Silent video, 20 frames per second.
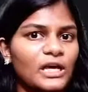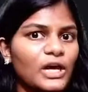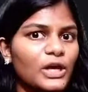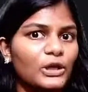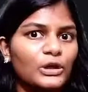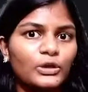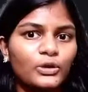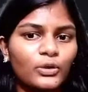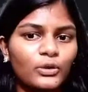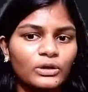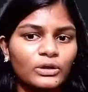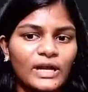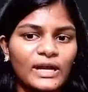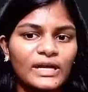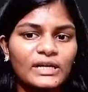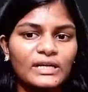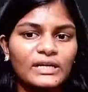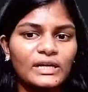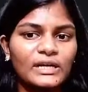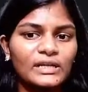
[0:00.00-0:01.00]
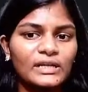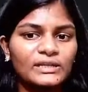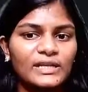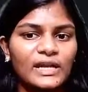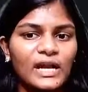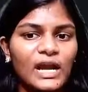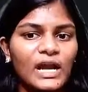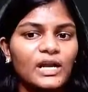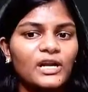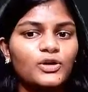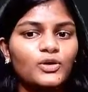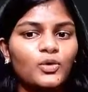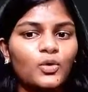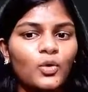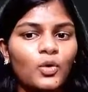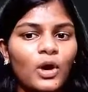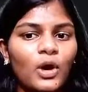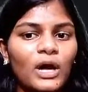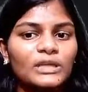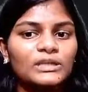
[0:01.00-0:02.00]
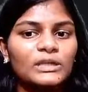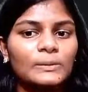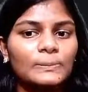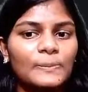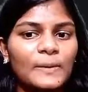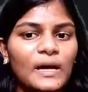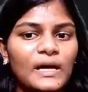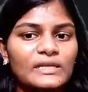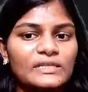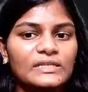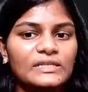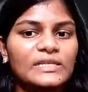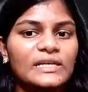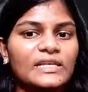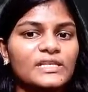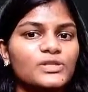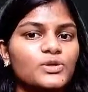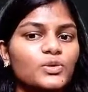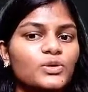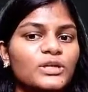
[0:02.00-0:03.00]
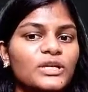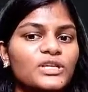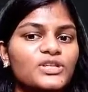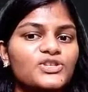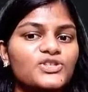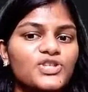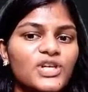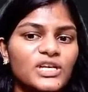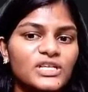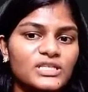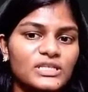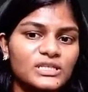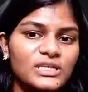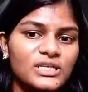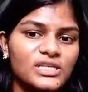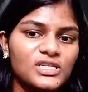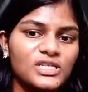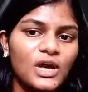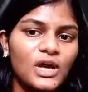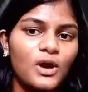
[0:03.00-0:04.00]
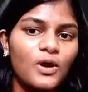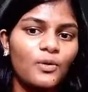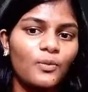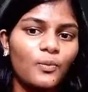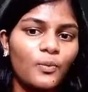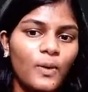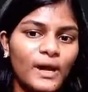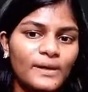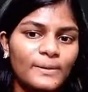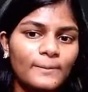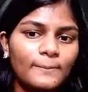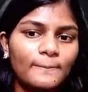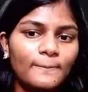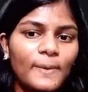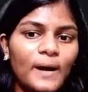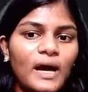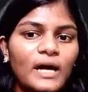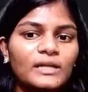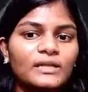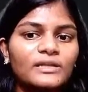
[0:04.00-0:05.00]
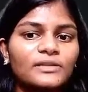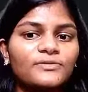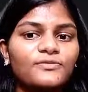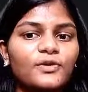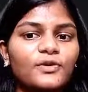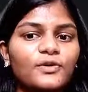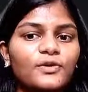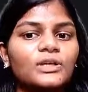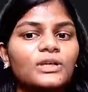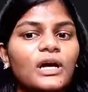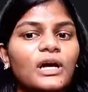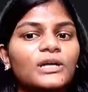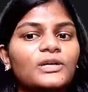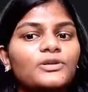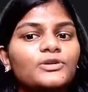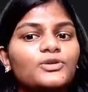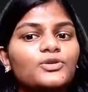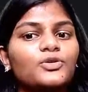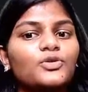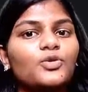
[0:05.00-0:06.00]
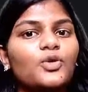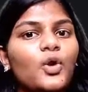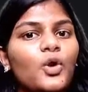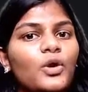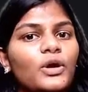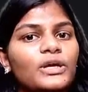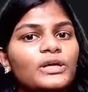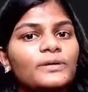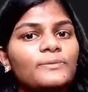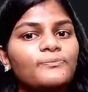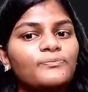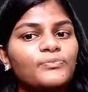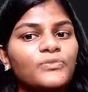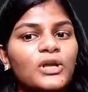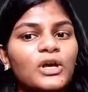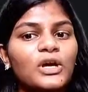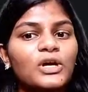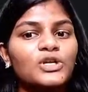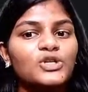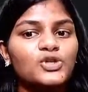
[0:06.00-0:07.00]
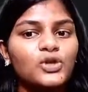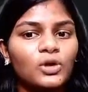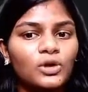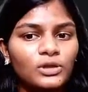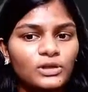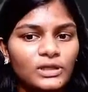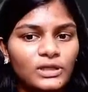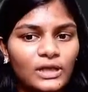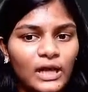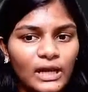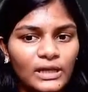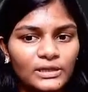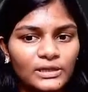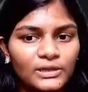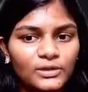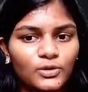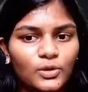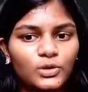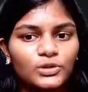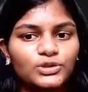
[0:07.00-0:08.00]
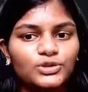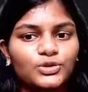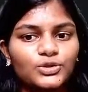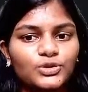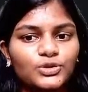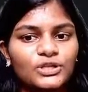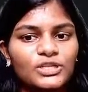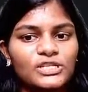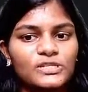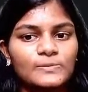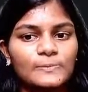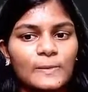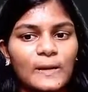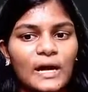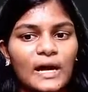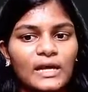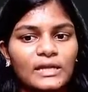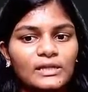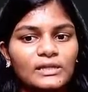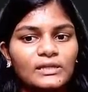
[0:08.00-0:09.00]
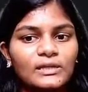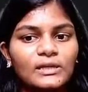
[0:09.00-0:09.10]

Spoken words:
No, right? There are no other paths. There is only just this one path for the current to go in. So the current goes through this path,